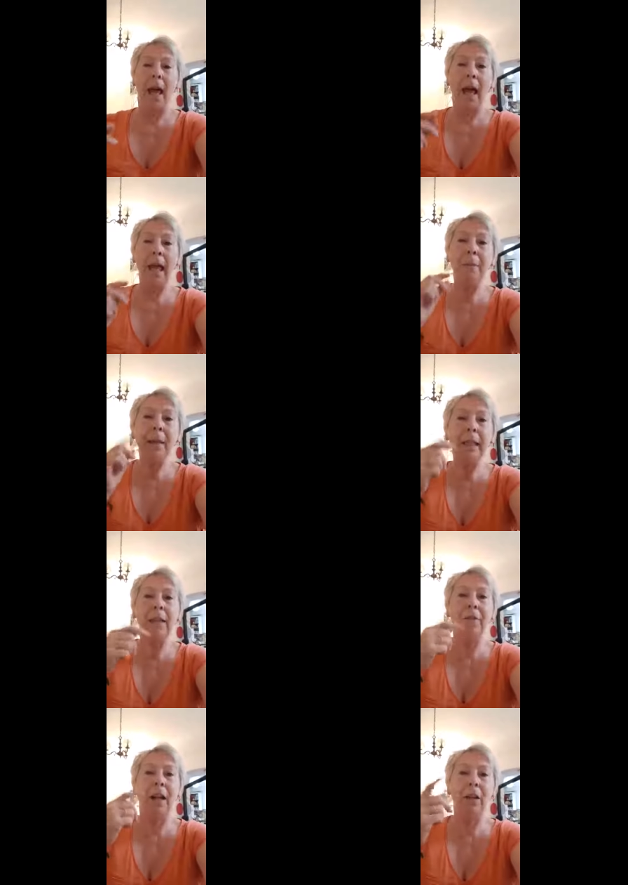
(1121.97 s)
I
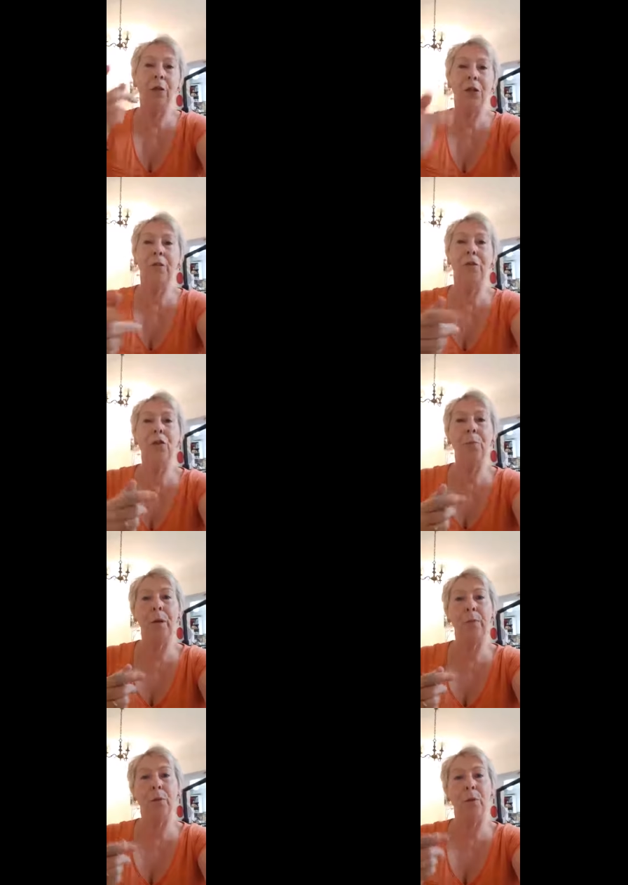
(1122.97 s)
believe that a lot of you
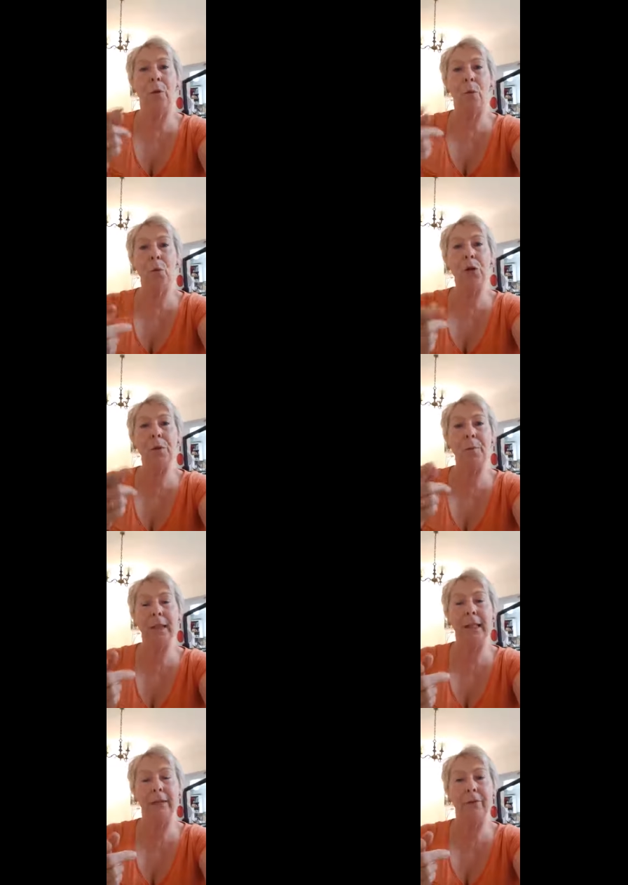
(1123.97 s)
people won't
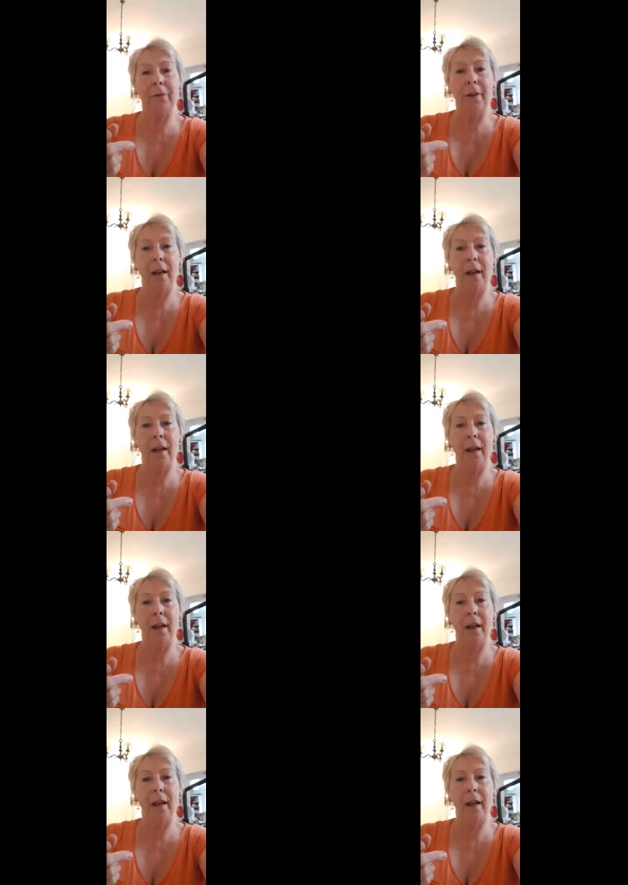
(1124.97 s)
believe